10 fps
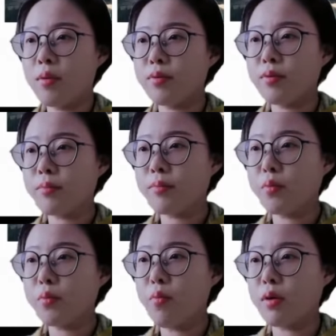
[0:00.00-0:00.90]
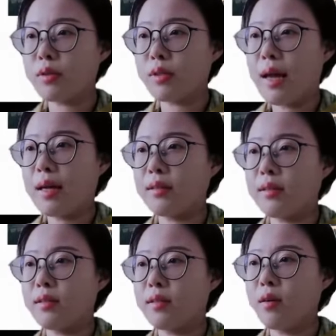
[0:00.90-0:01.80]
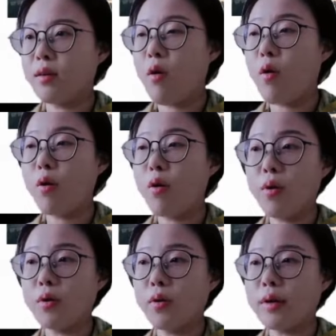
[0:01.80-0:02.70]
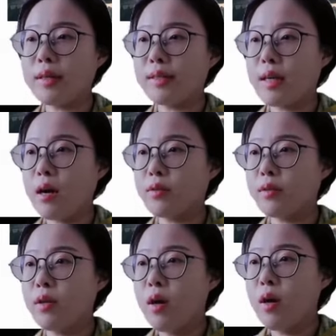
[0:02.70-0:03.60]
Prompt words and the LoRa model cannot